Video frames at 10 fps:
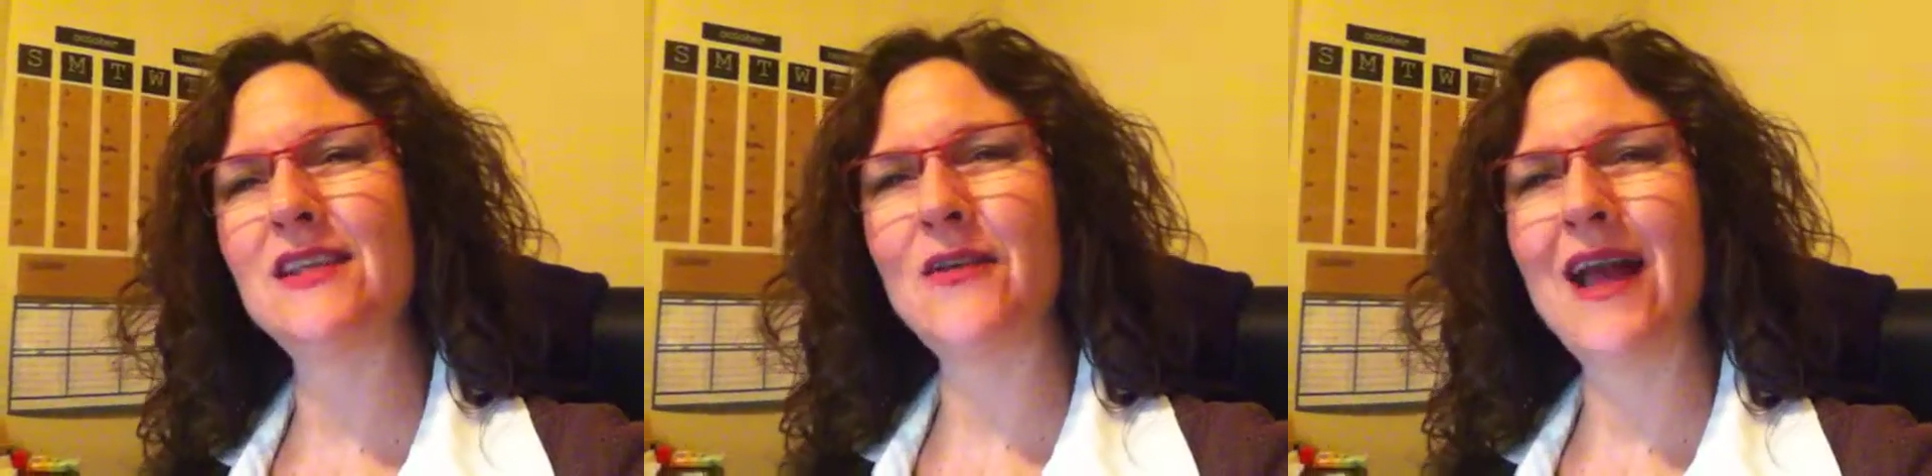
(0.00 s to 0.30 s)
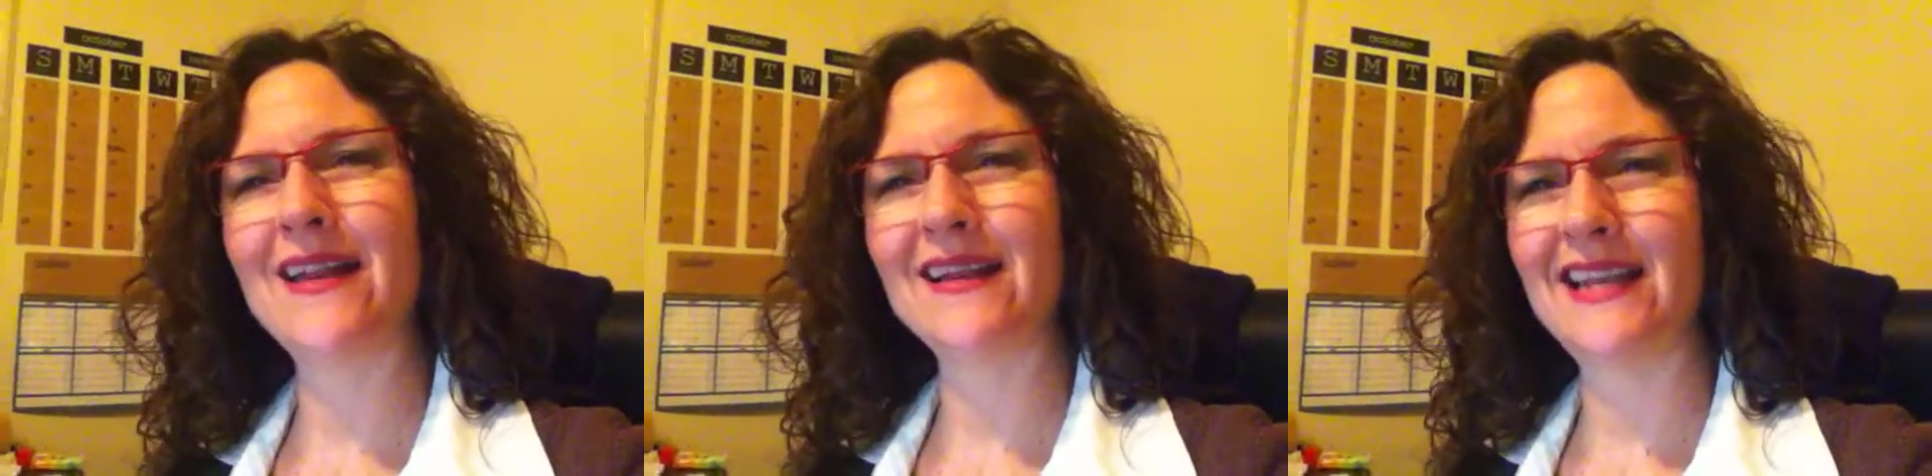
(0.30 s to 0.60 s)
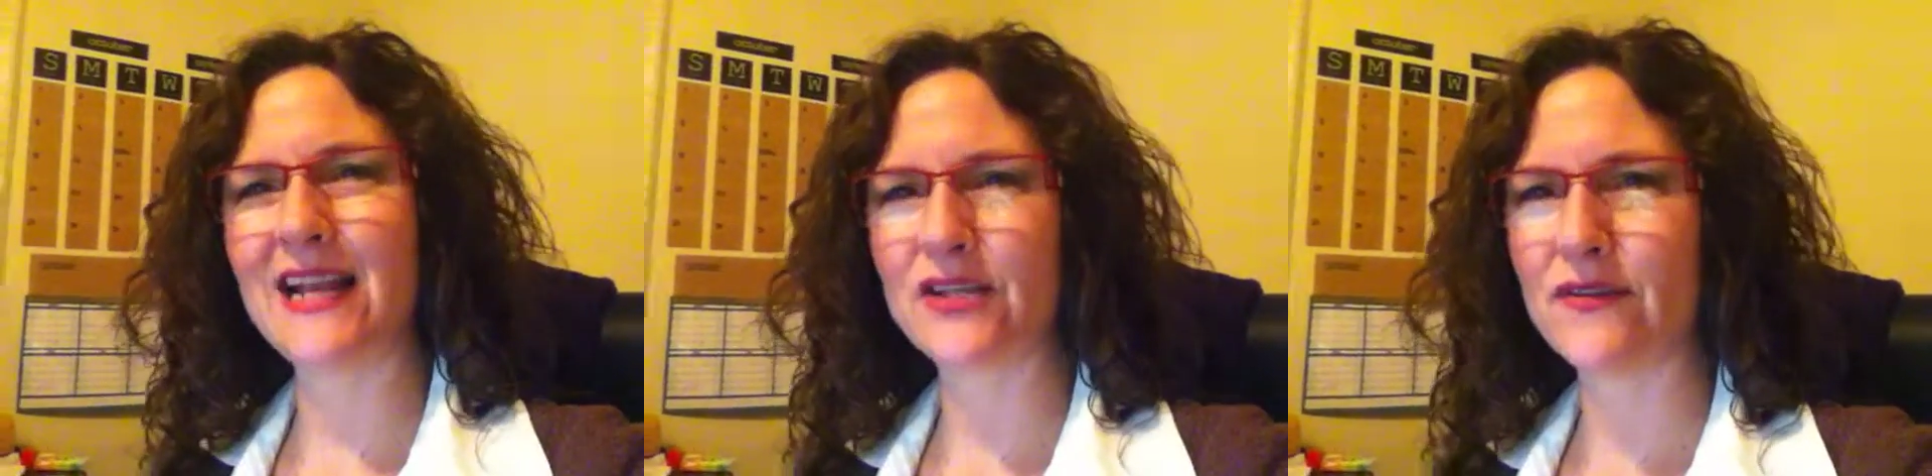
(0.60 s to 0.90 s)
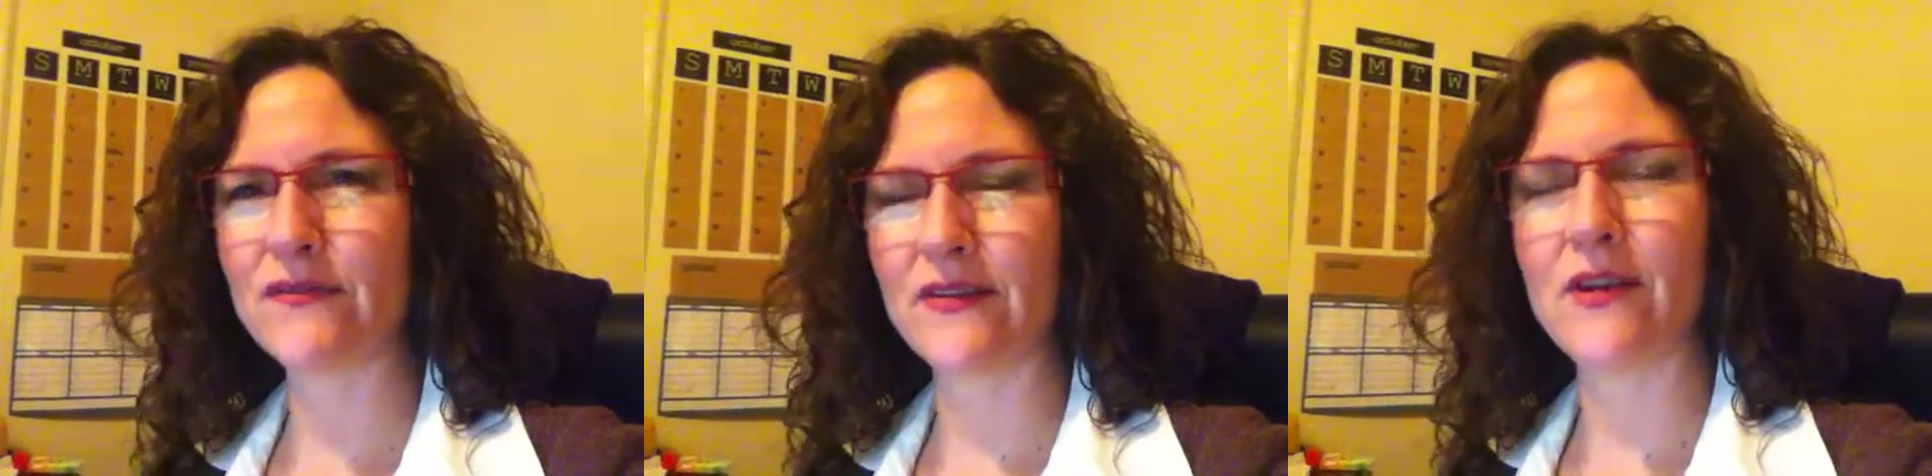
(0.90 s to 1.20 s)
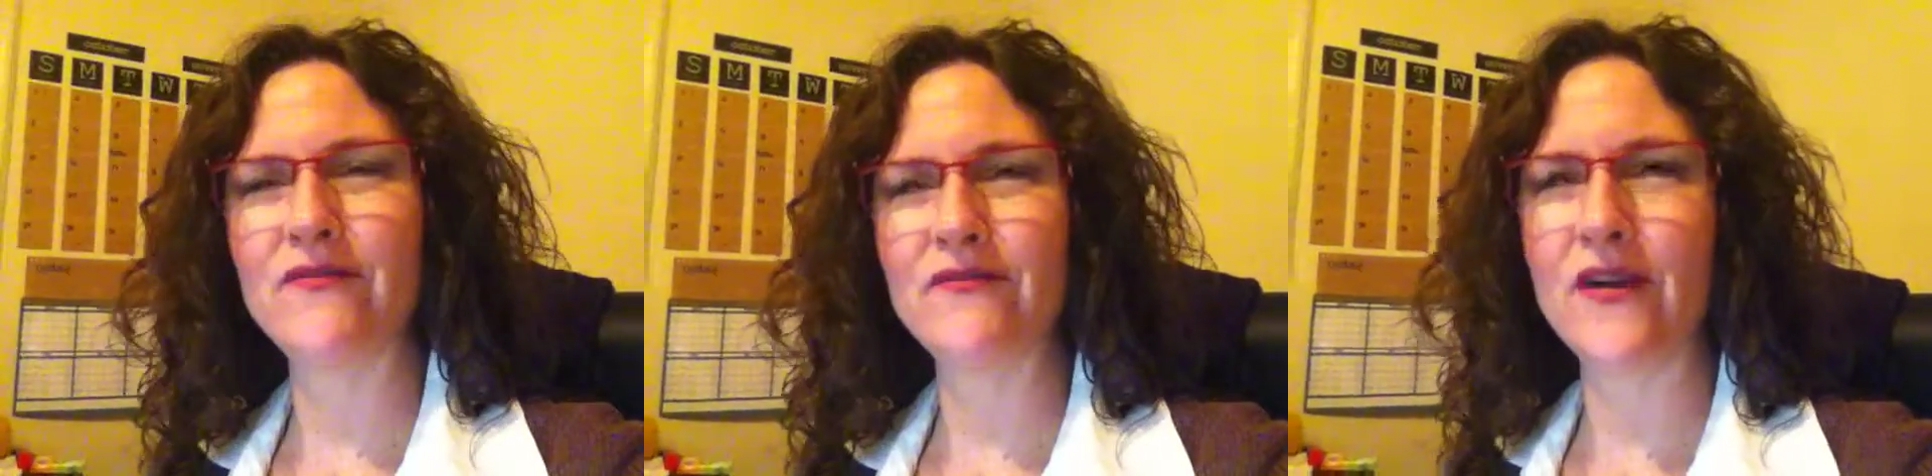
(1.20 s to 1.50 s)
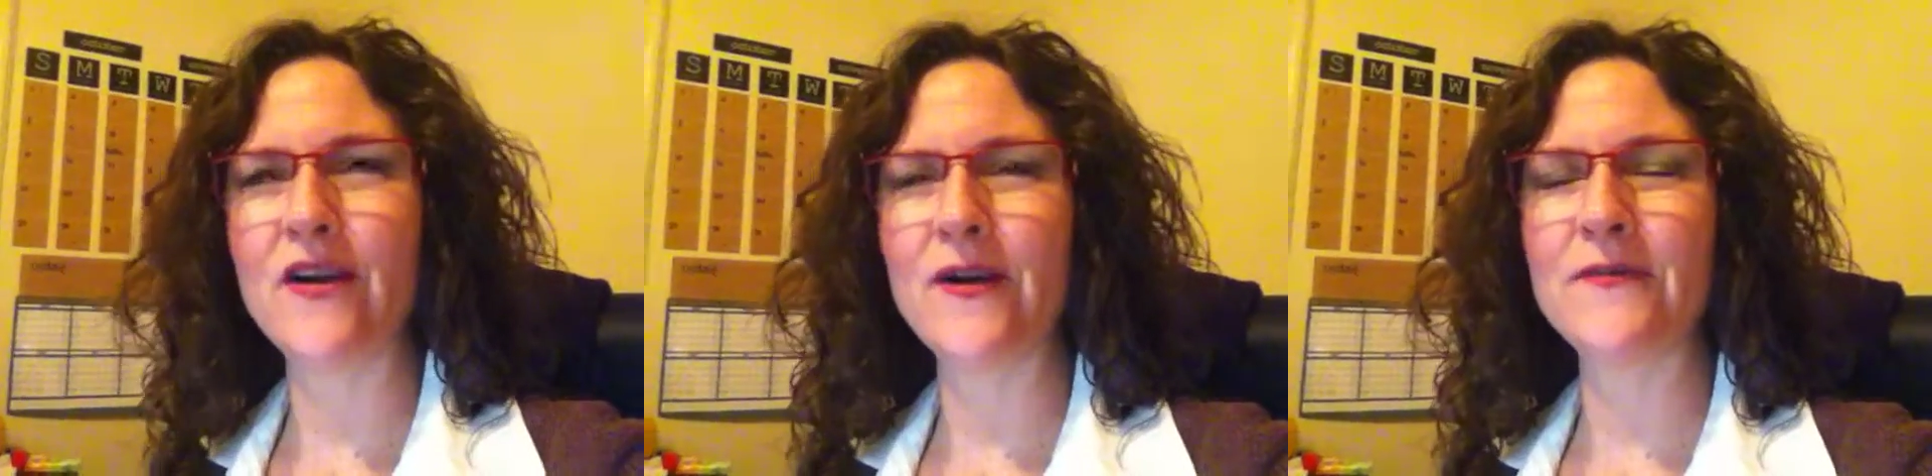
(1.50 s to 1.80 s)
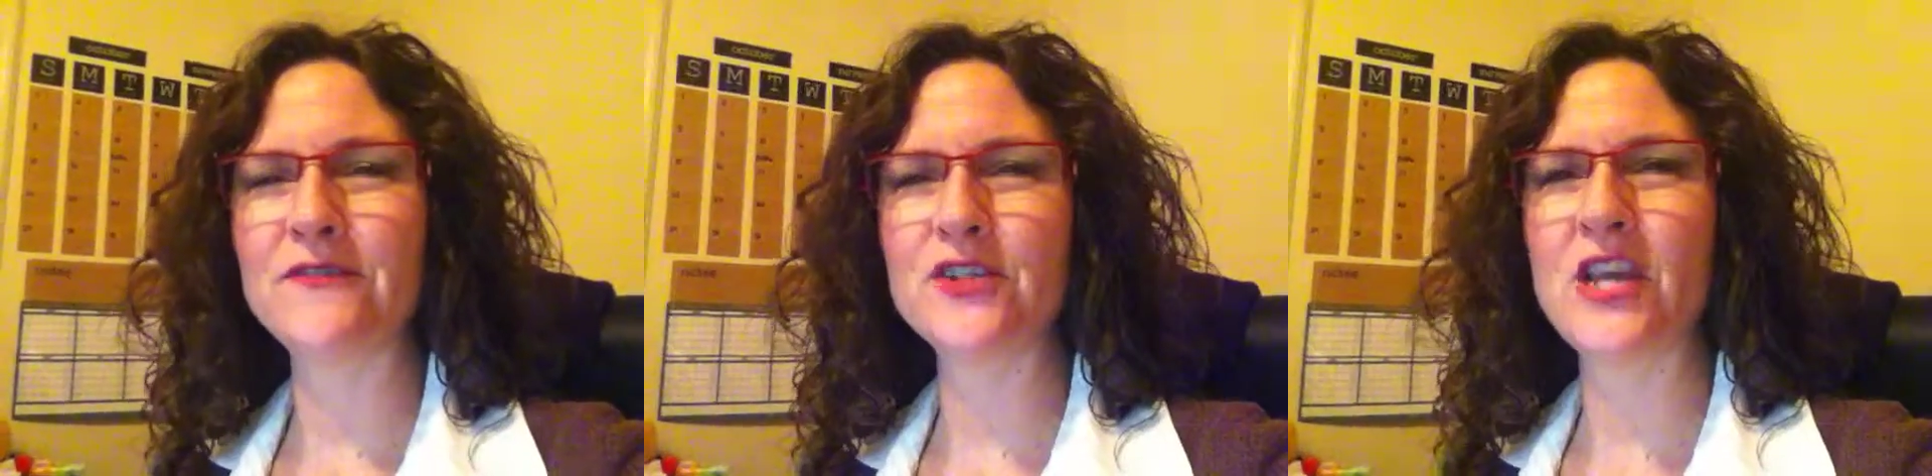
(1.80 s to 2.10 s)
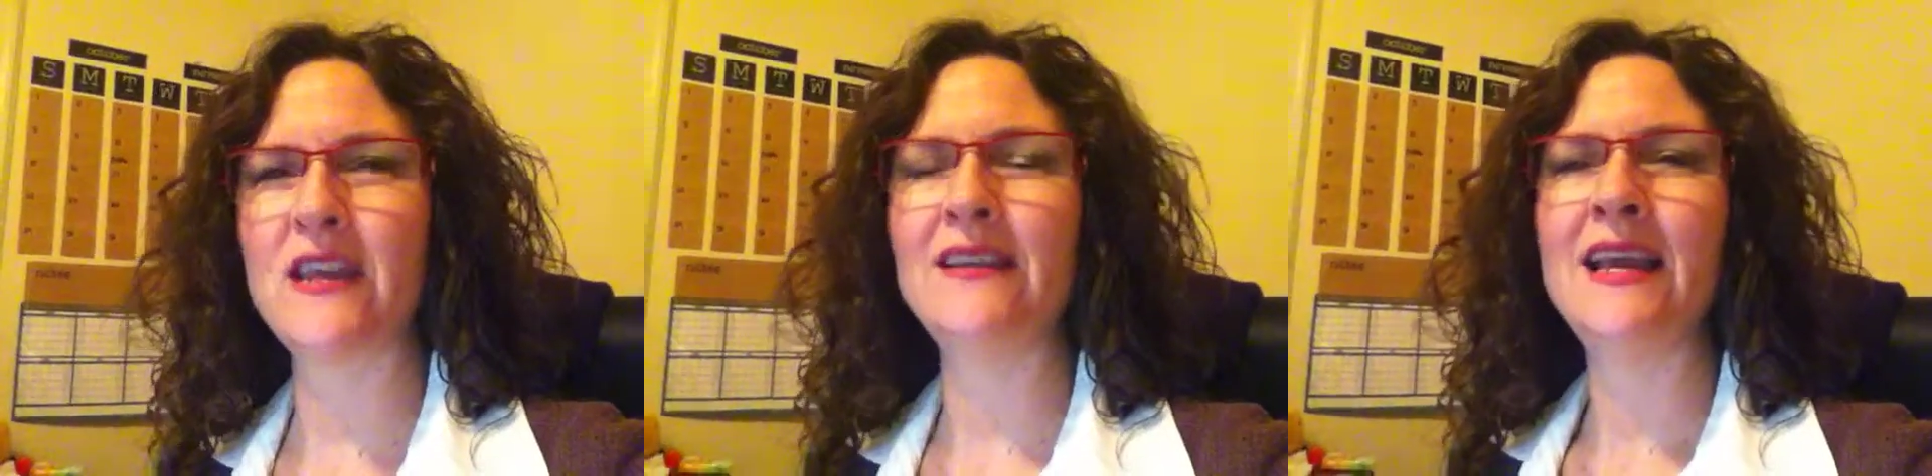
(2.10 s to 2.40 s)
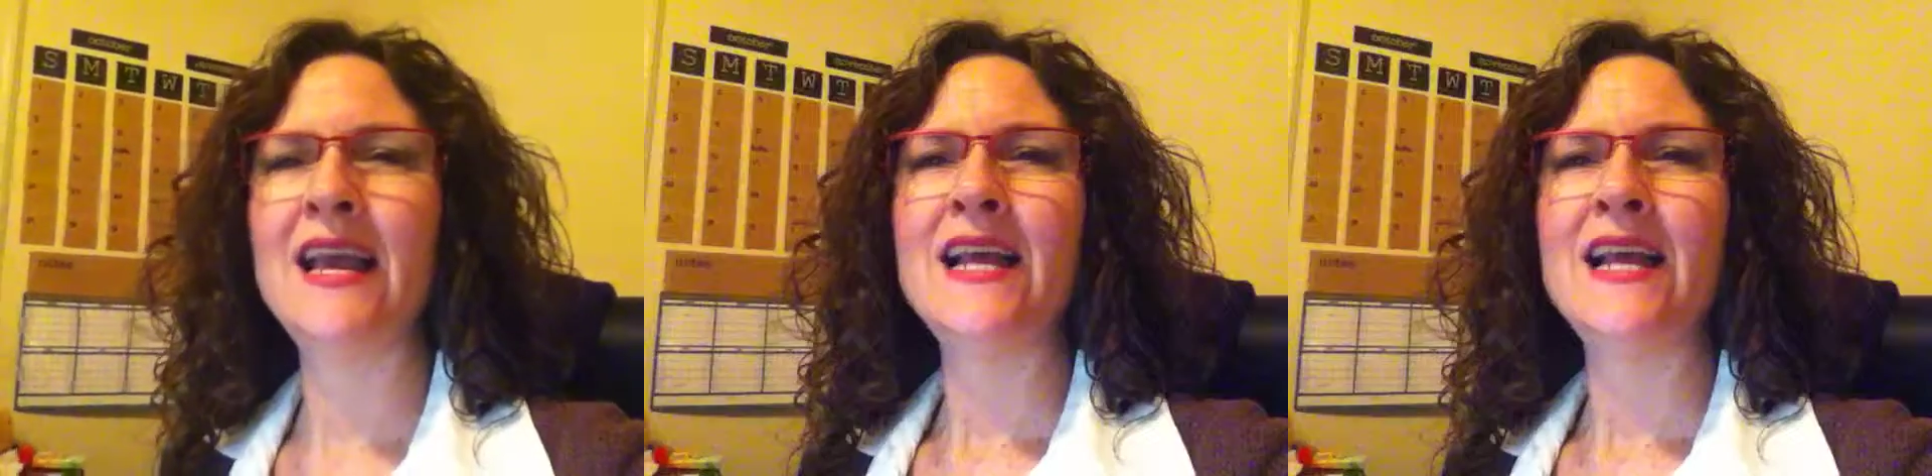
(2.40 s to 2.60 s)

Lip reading: that you had a connection for Jane.